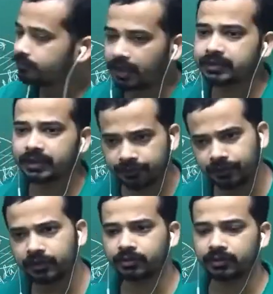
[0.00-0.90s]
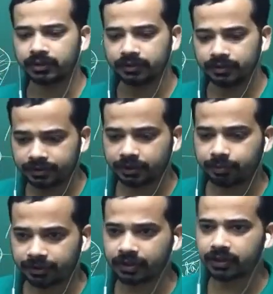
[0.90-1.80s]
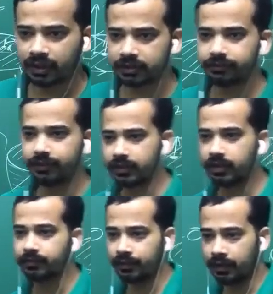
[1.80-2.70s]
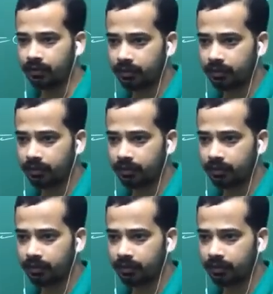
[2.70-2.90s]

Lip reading: Magnetic field only. It's a special class of vector field.